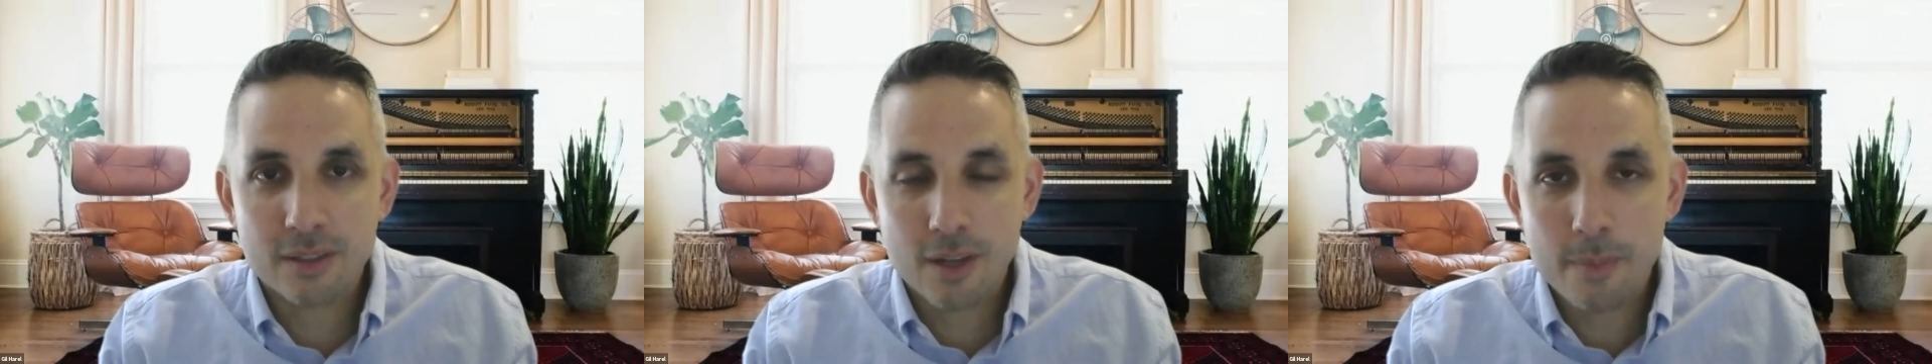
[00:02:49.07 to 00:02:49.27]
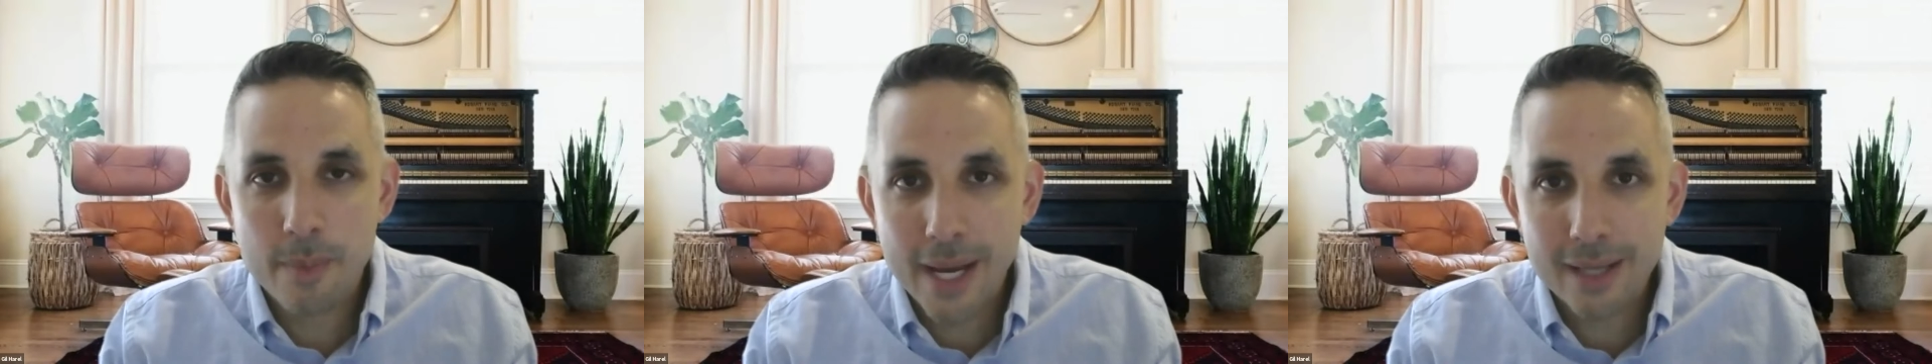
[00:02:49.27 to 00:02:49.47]

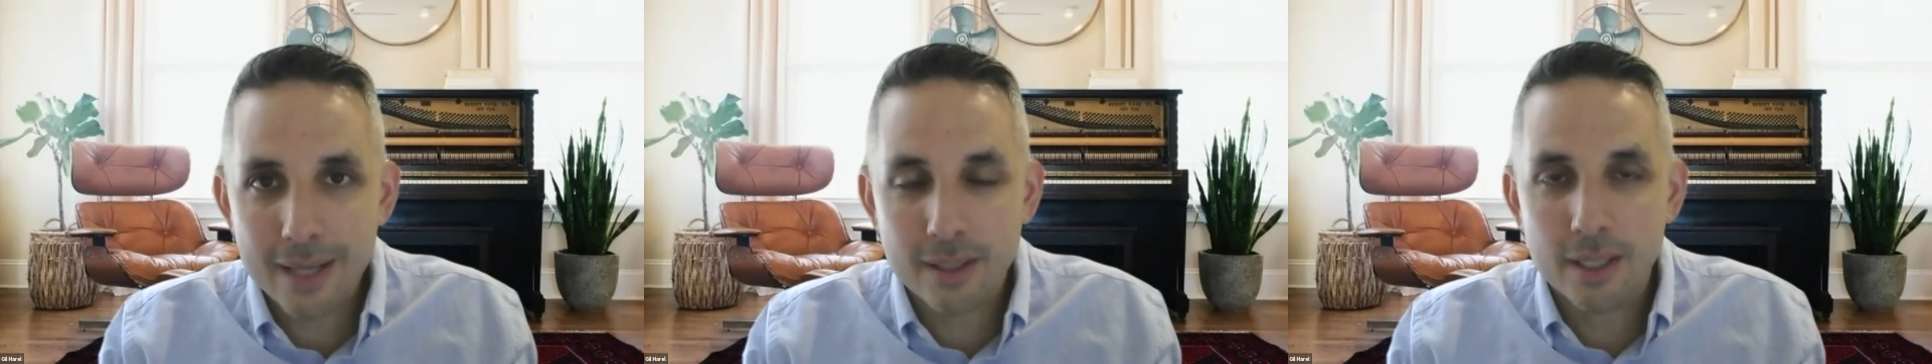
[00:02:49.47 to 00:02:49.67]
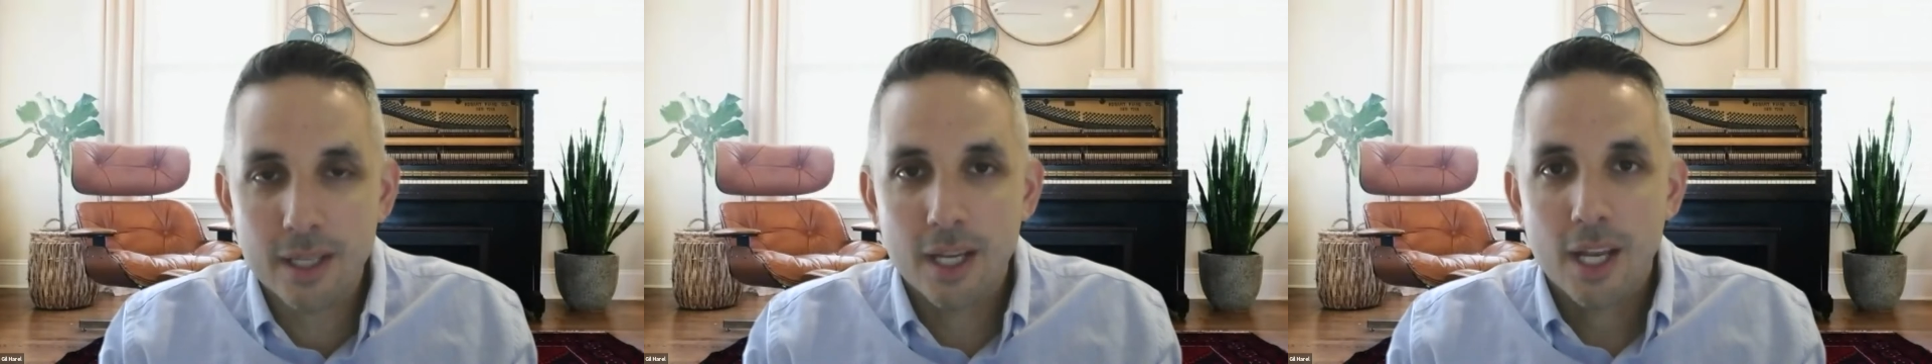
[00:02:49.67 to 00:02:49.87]

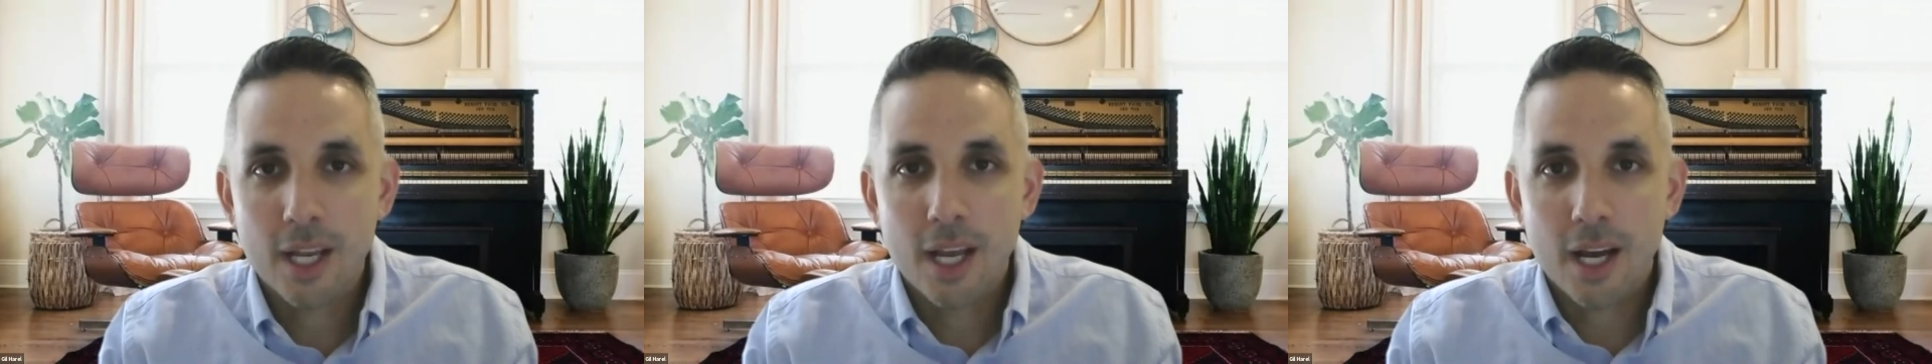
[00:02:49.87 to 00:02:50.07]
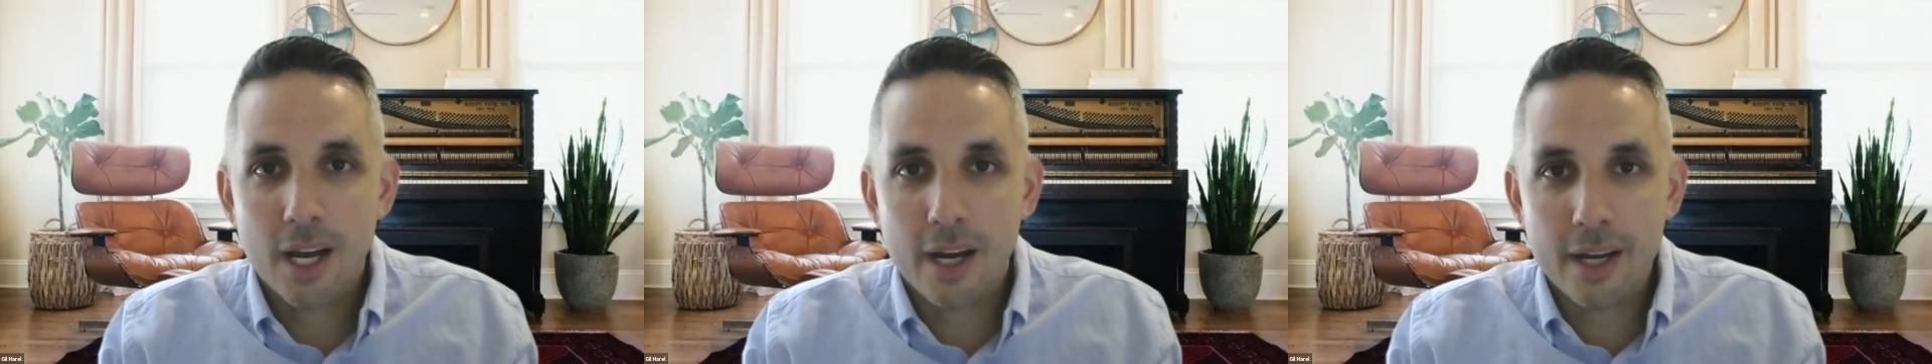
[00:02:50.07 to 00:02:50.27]
commanded
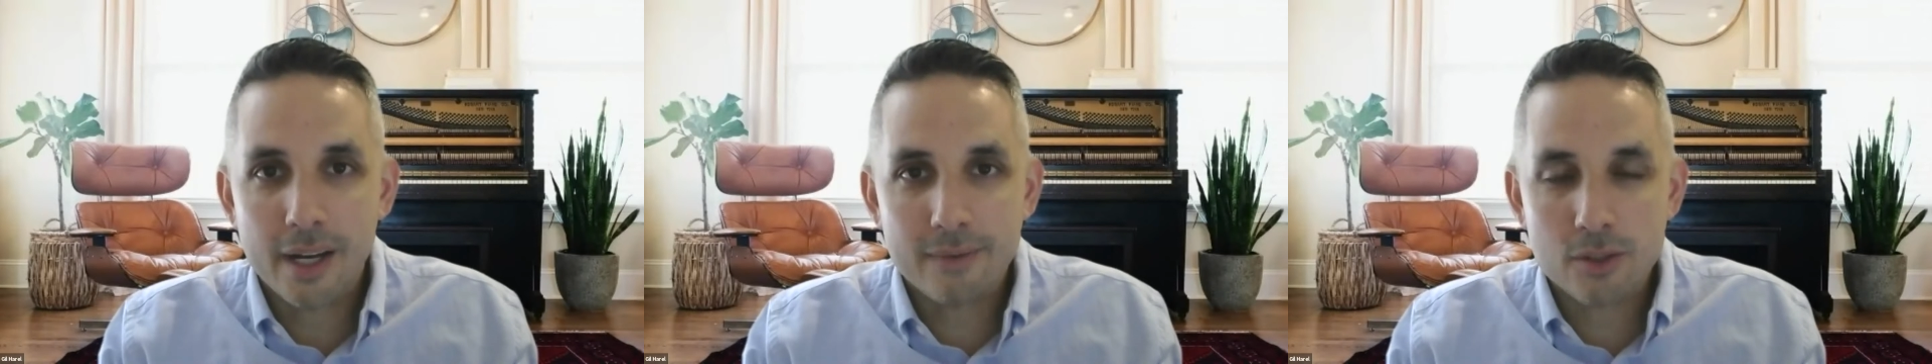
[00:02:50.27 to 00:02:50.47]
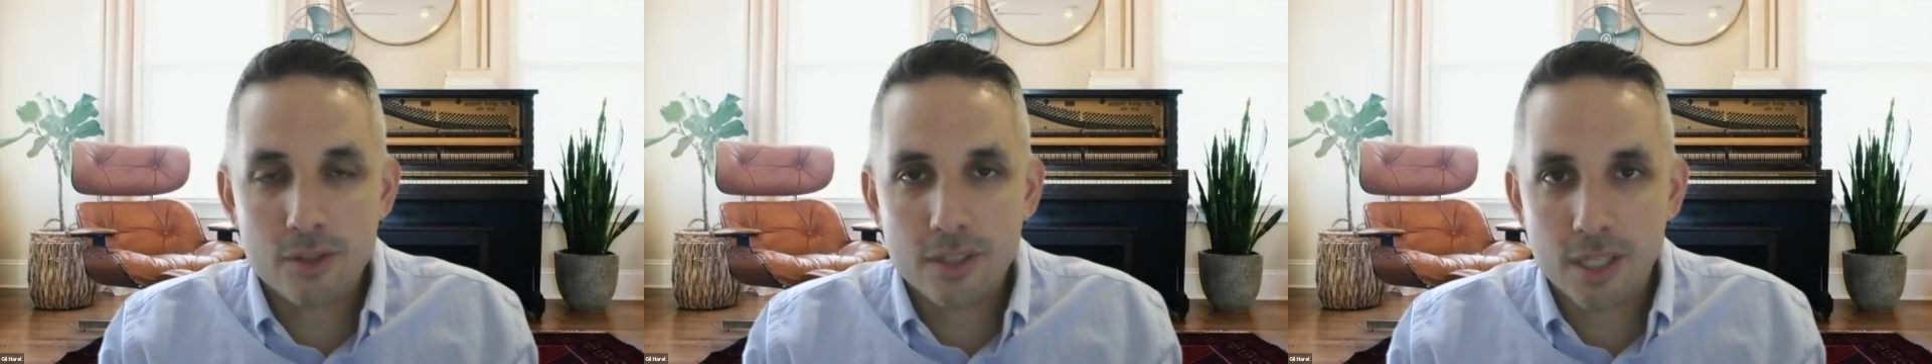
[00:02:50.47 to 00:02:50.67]

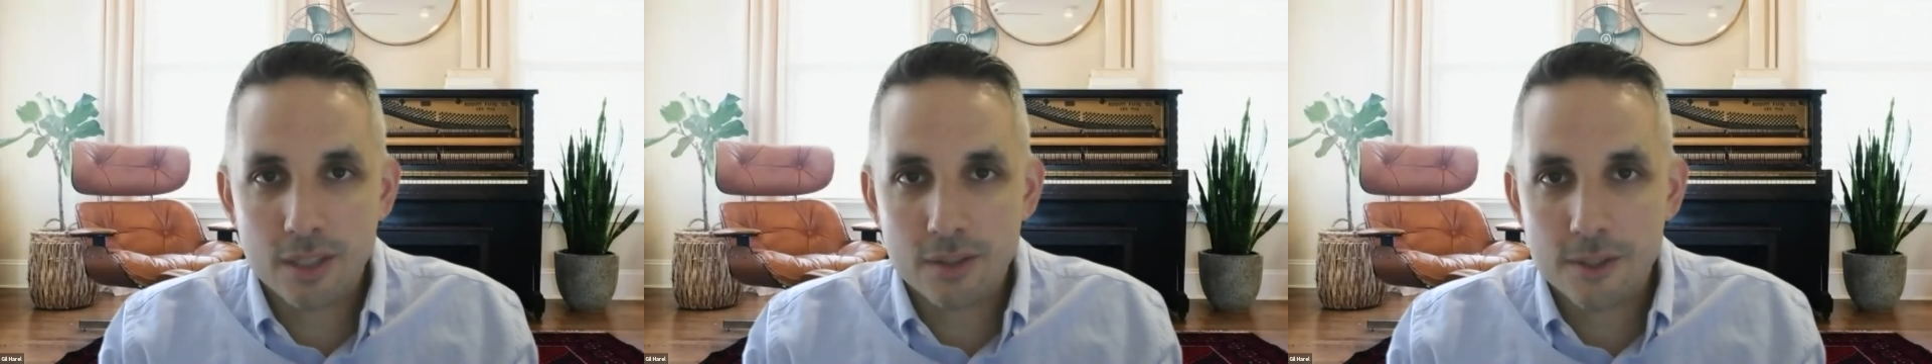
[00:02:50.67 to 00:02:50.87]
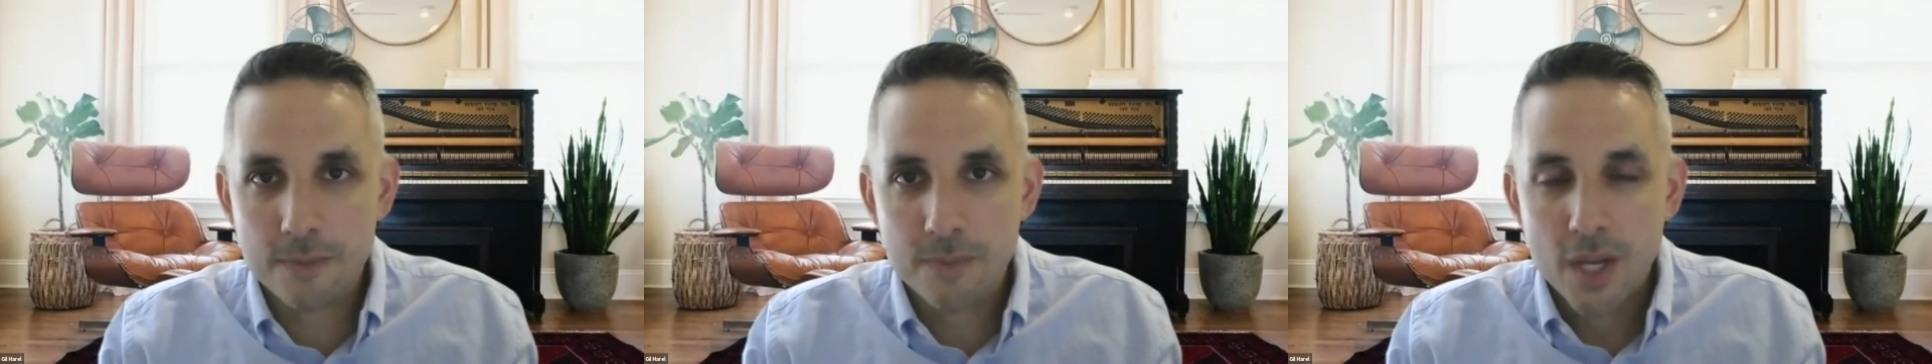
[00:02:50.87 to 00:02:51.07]
ever
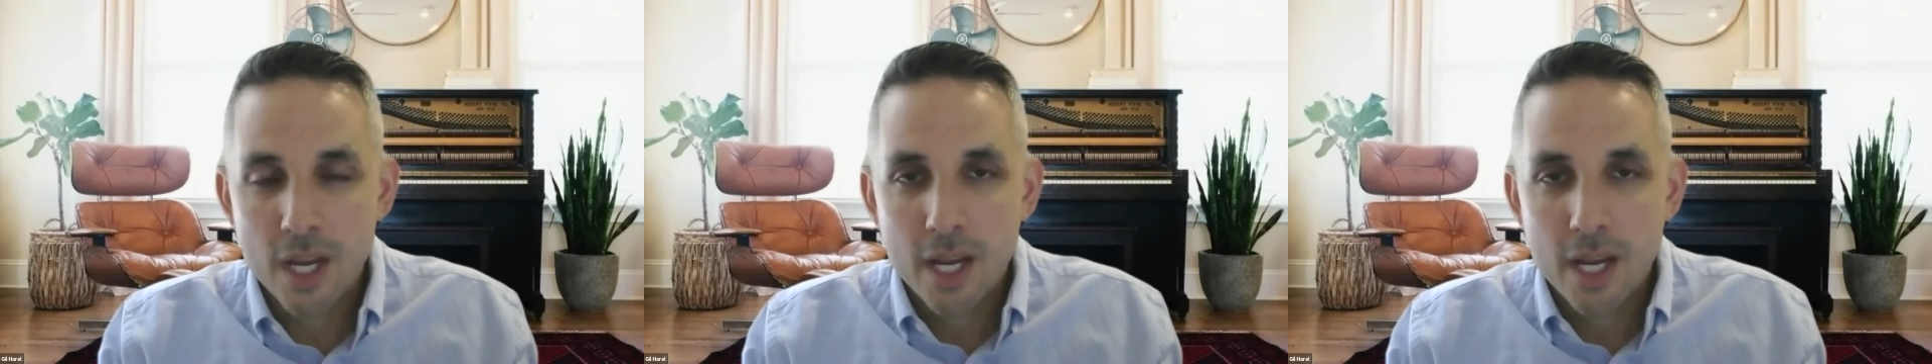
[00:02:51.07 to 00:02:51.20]
since.